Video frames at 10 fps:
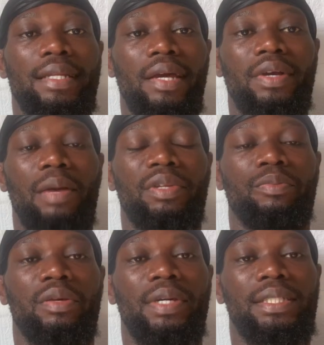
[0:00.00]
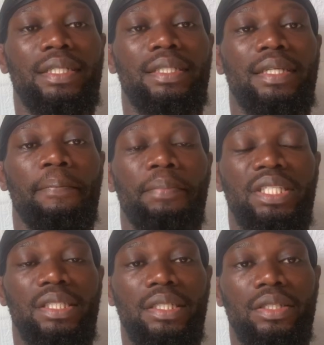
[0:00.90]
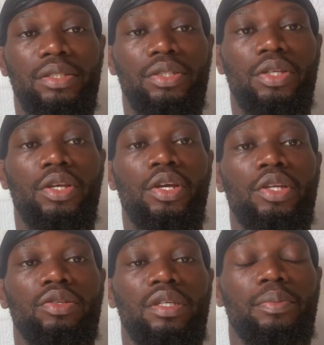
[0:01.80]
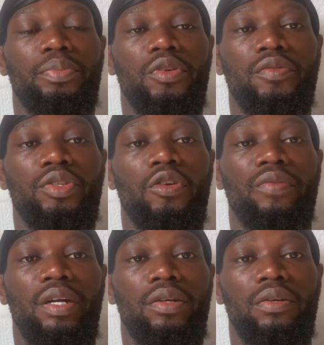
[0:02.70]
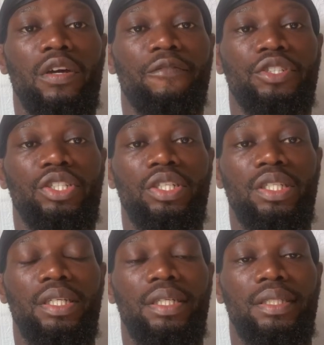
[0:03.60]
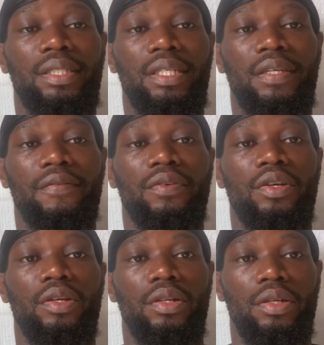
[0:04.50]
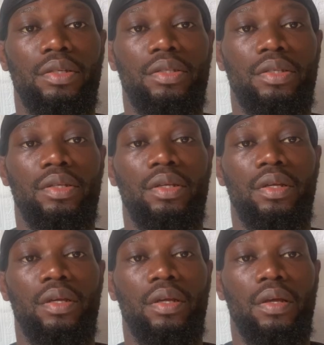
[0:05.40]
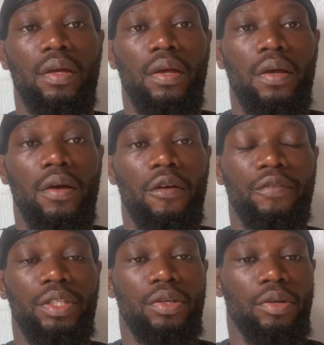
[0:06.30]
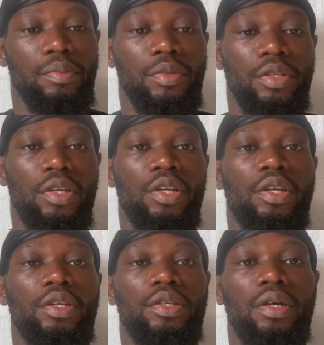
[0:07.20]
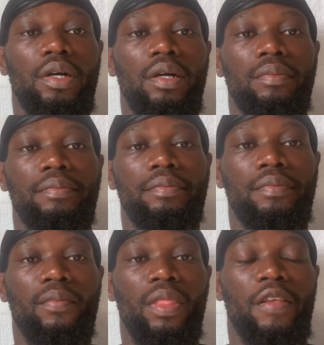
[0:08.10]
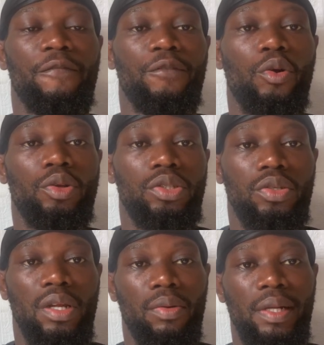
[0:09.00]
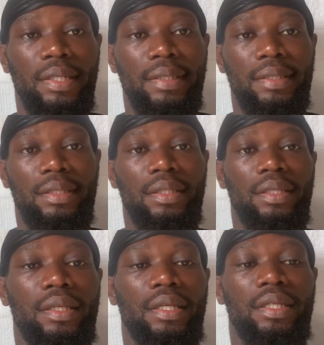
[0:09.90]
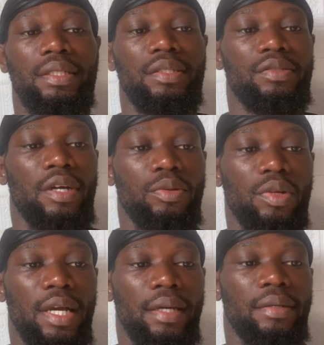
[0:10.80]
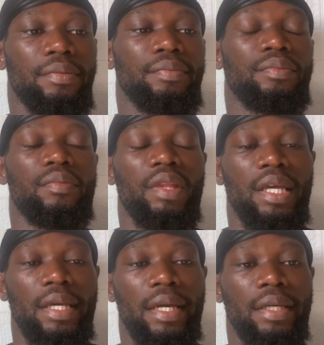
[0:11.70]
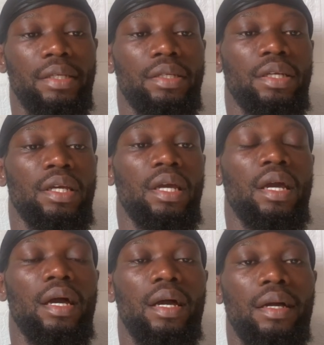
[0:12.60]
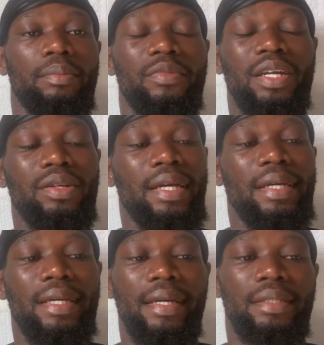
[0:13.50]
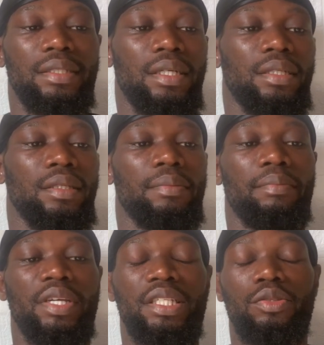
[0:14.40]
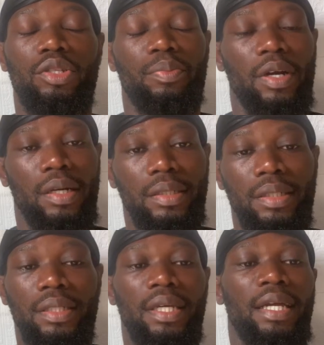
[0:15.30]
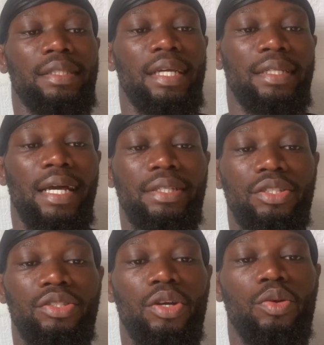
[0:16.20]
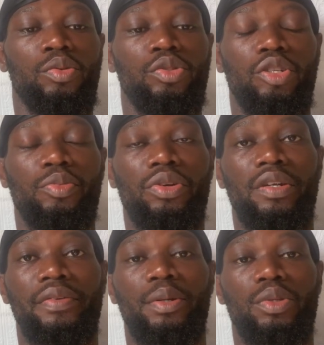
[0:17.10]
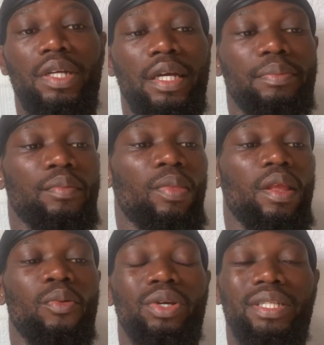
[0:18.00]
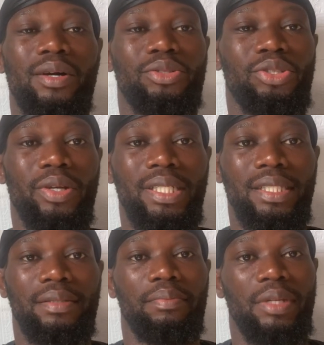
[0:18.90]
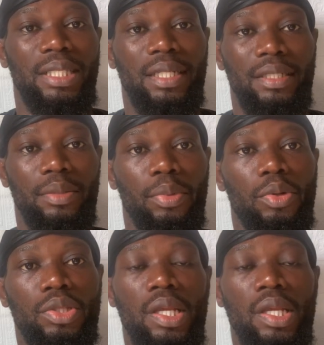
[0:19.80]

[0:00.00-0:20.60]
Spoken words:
now you can be implemented in businesses to improve the overall efficiency and save lots of income. So, the first on our list is Granola AI. Granola AI is an meeting notepad that enhances your own notebook in real time without joining meeting as a bot.